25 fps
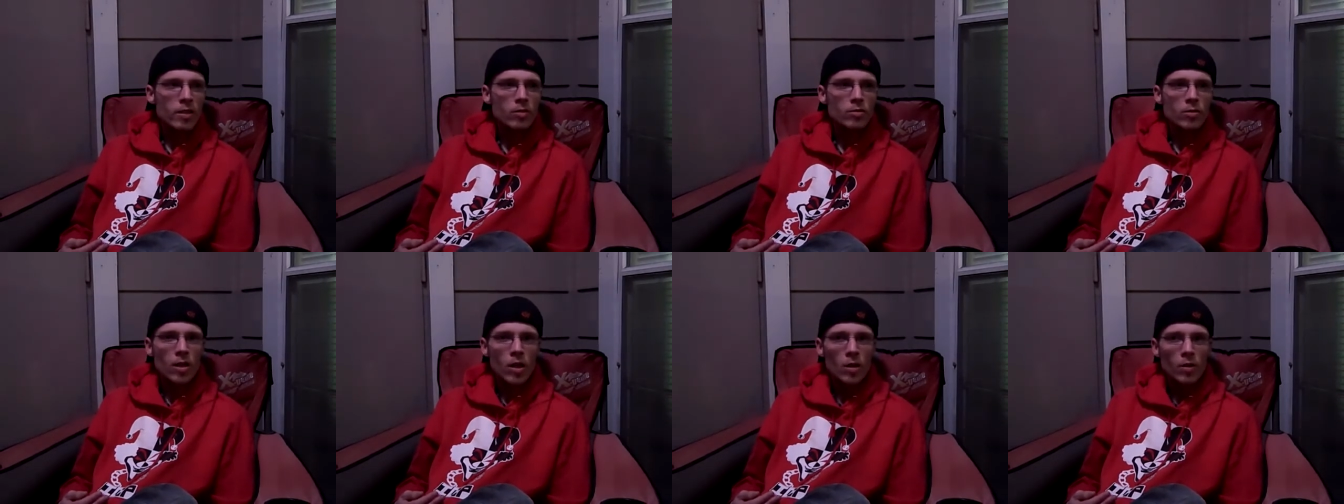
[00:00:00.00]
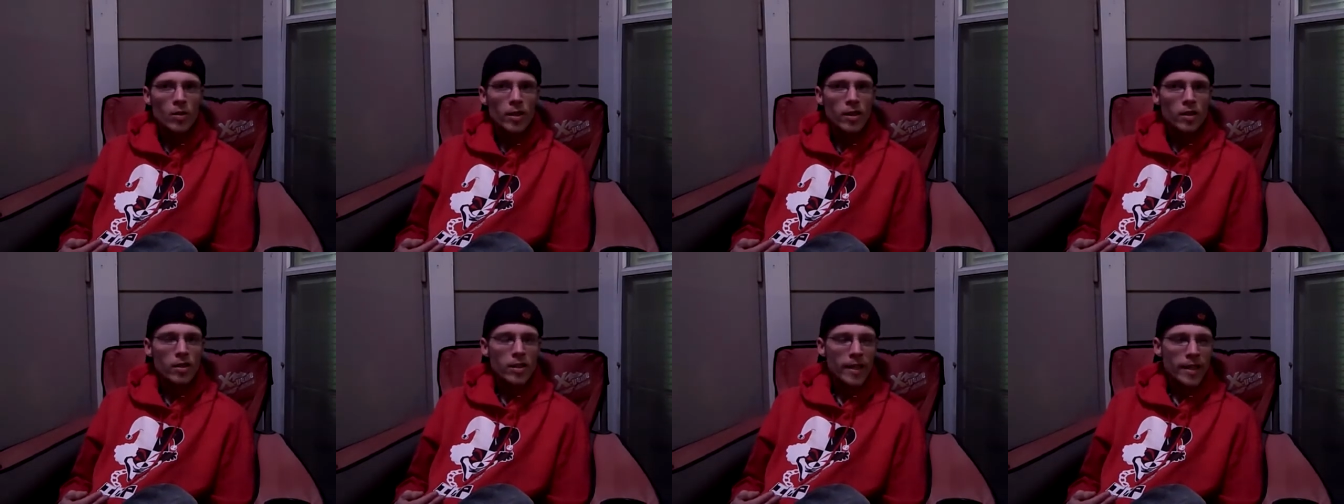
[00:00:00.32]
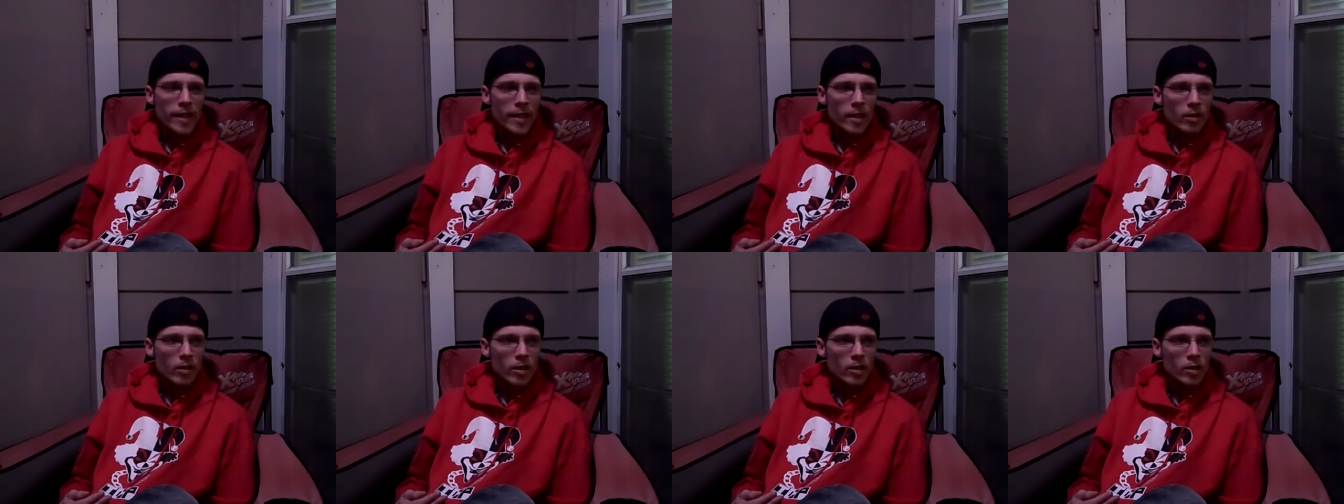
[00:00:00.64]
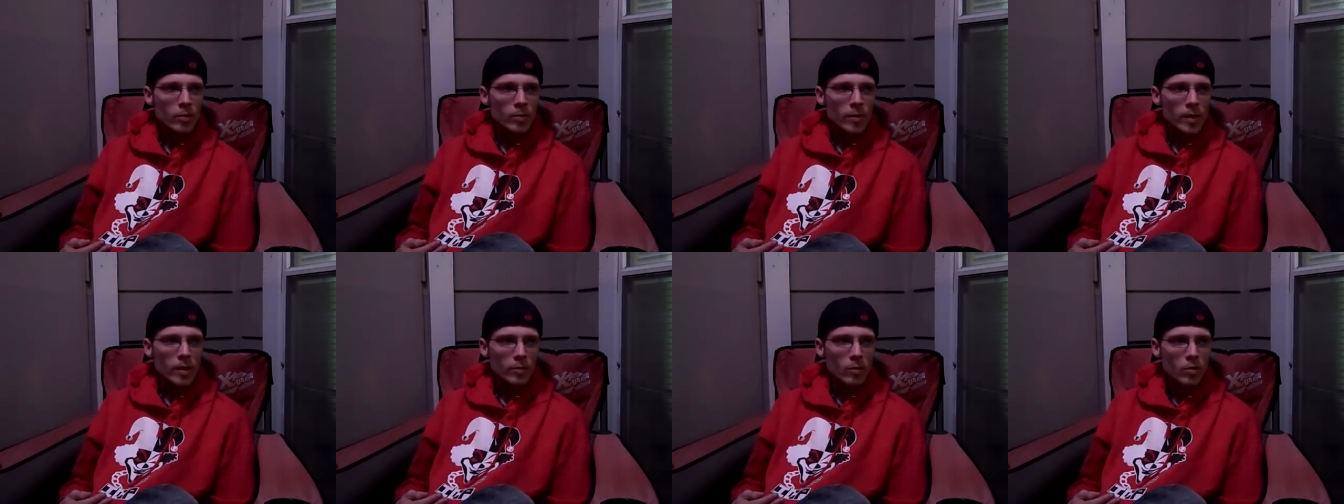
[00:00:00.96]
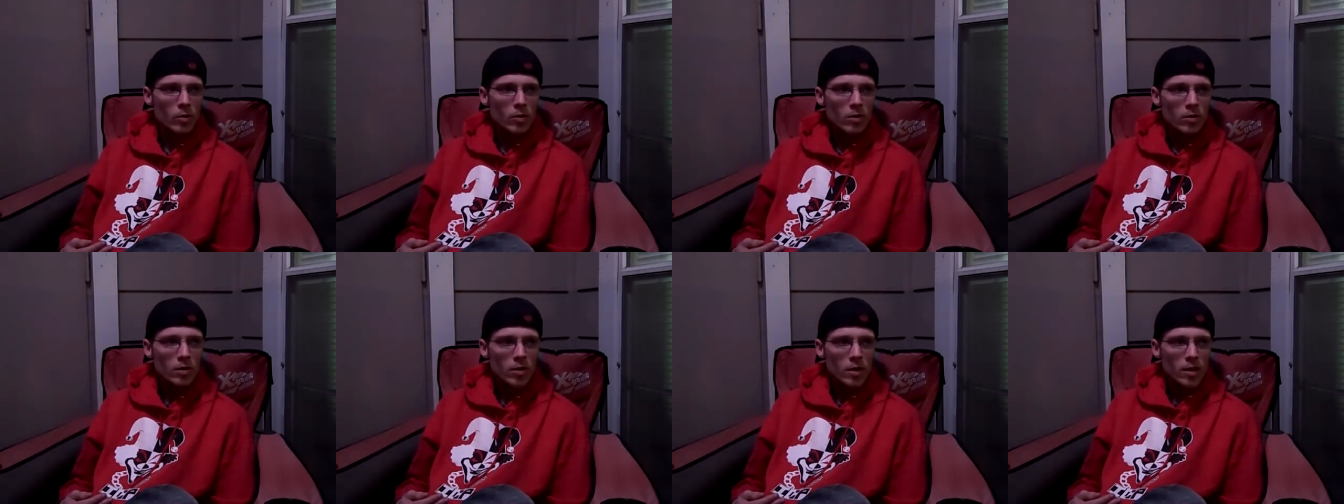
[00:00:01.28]
They don't go there to hear other
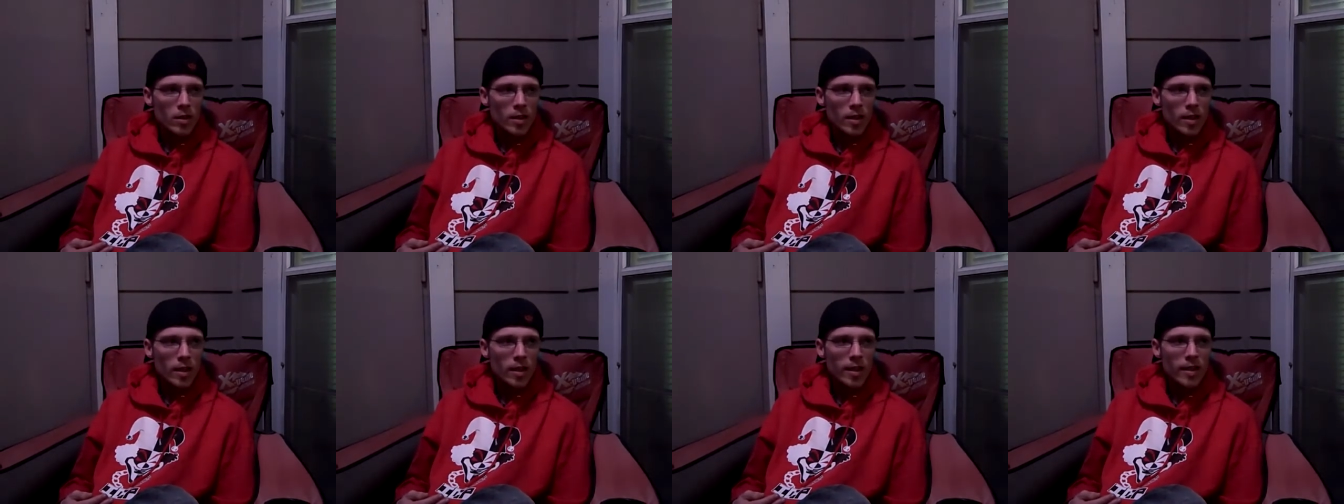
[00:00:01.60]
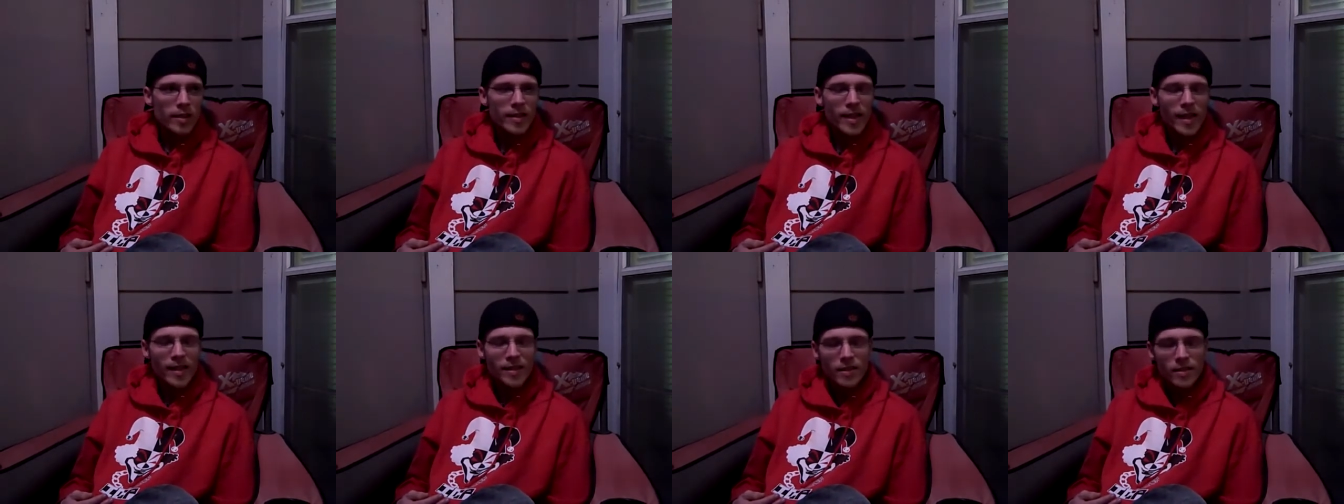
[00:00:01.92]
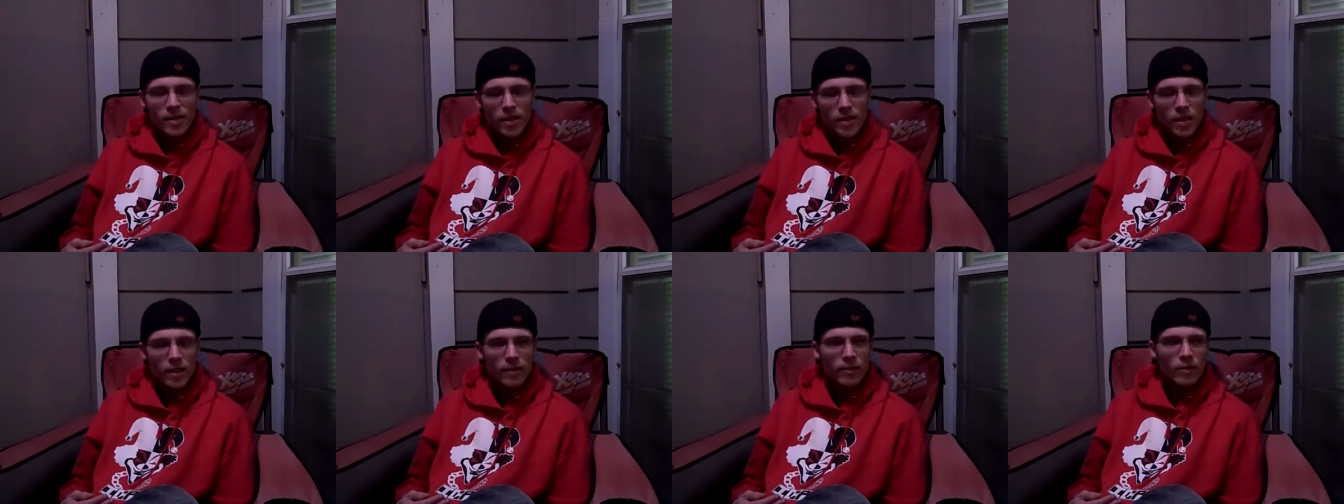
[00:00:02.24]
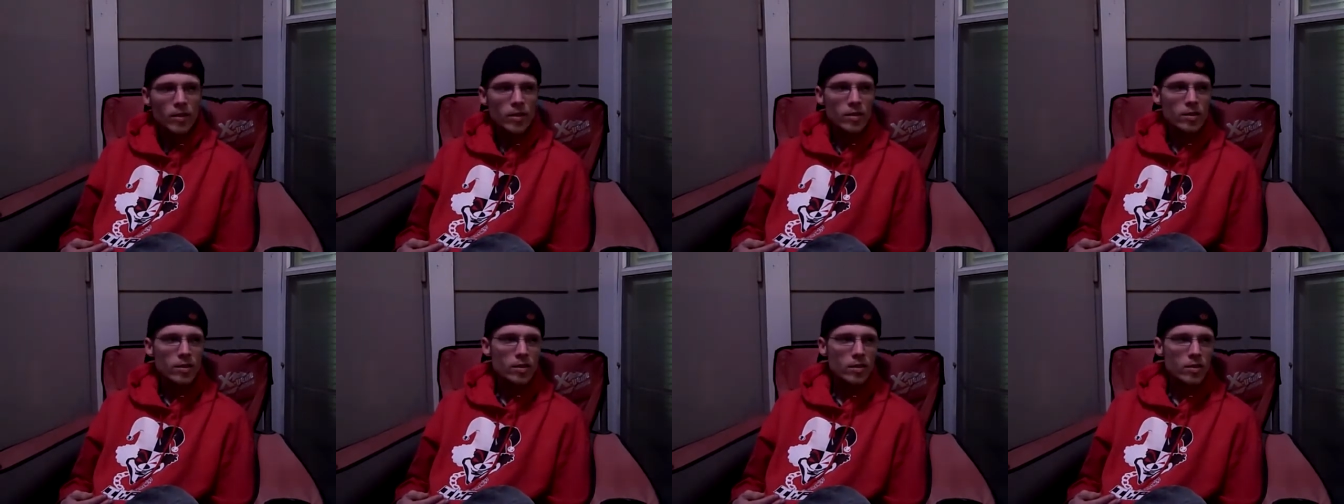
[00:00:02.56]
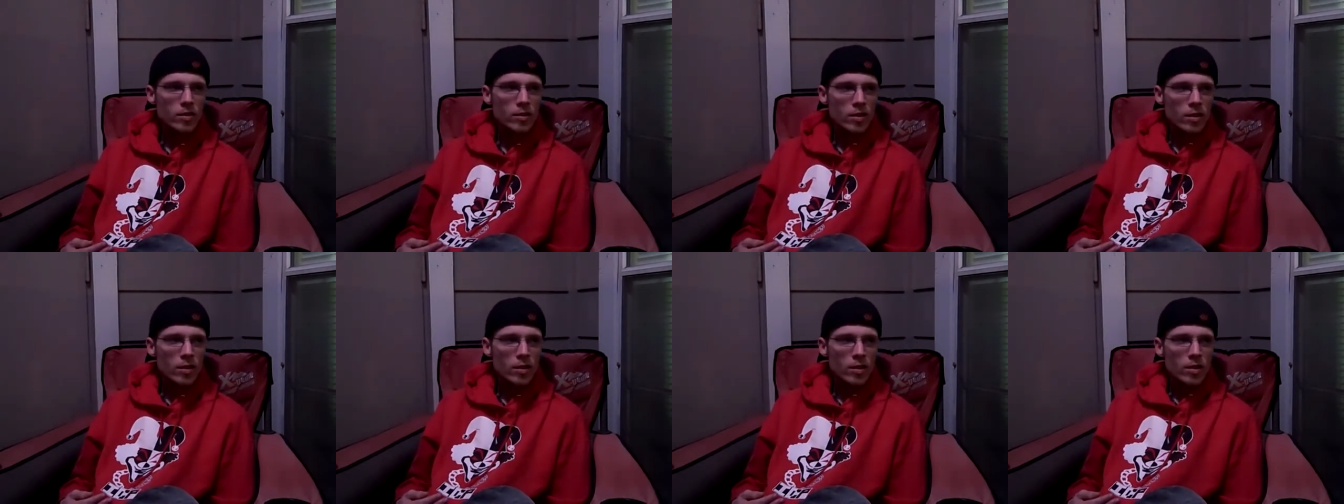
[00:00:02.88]
people, and that's the
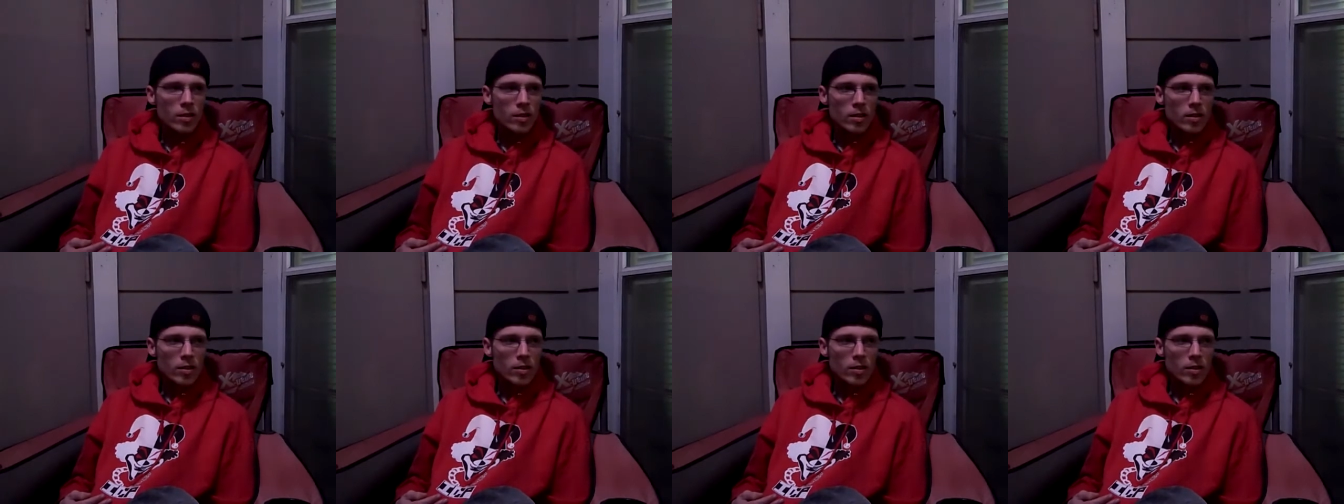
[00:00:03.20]
difference.